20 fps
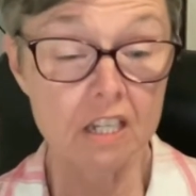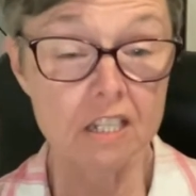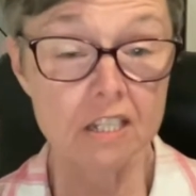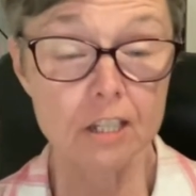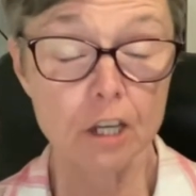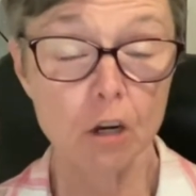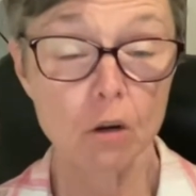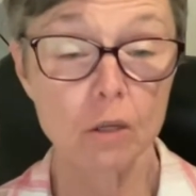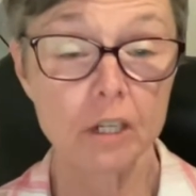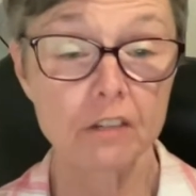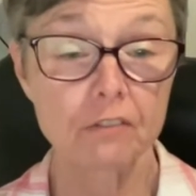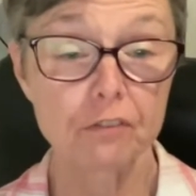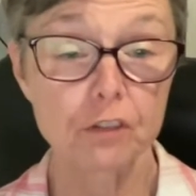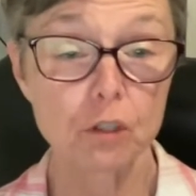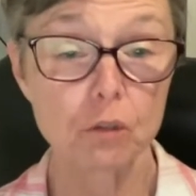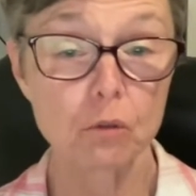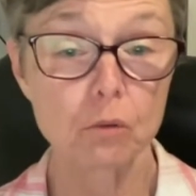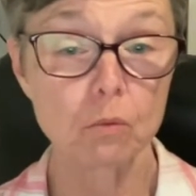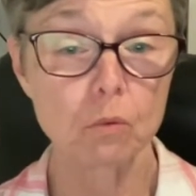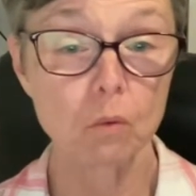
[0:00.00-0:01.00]
So if
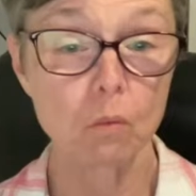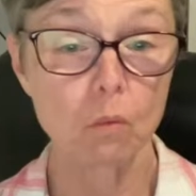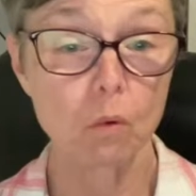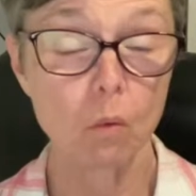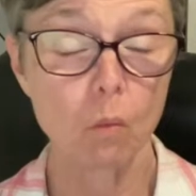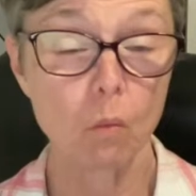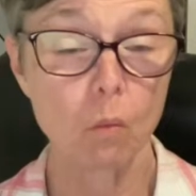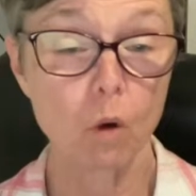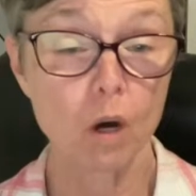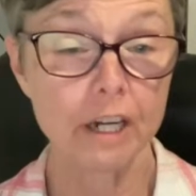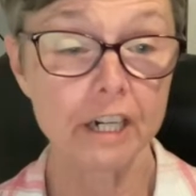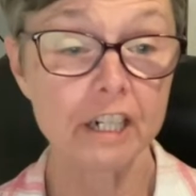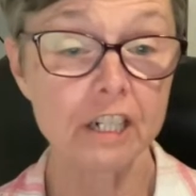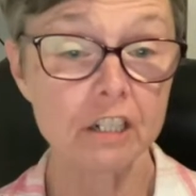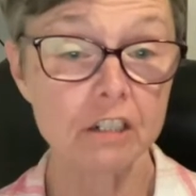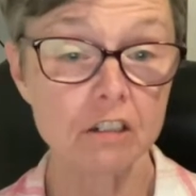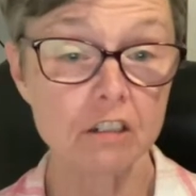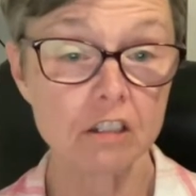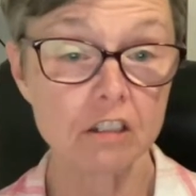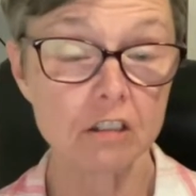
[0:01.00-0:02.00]
you want
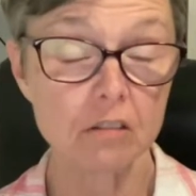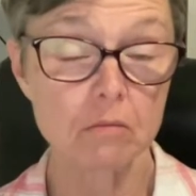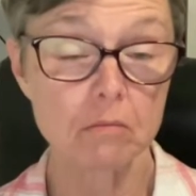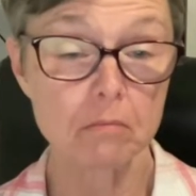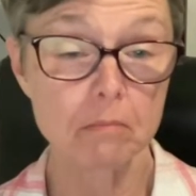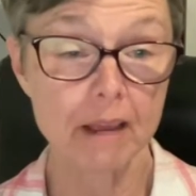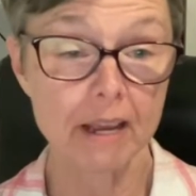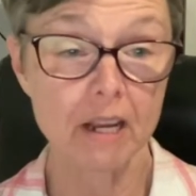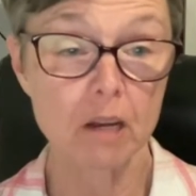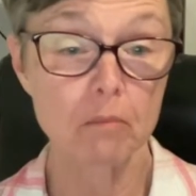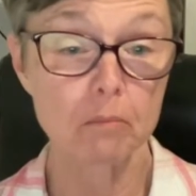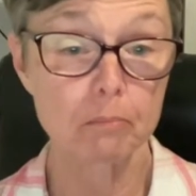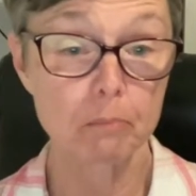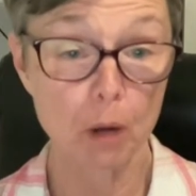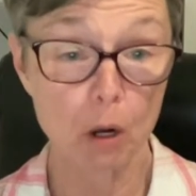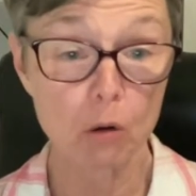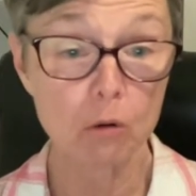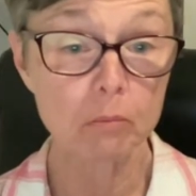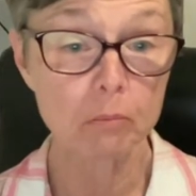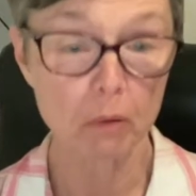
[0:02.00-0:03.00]
to make a
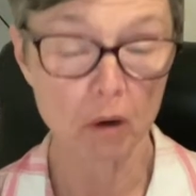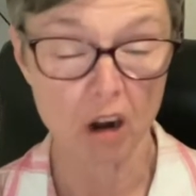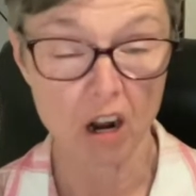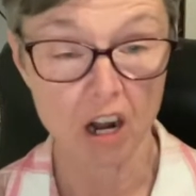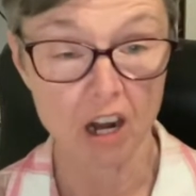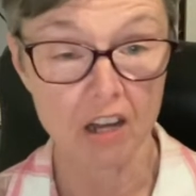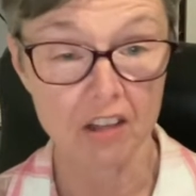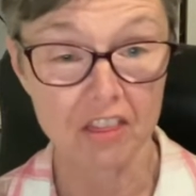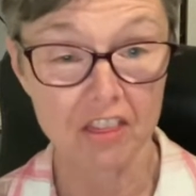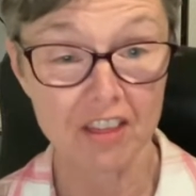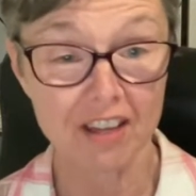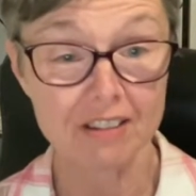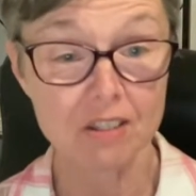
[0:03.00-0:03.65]
bone broth,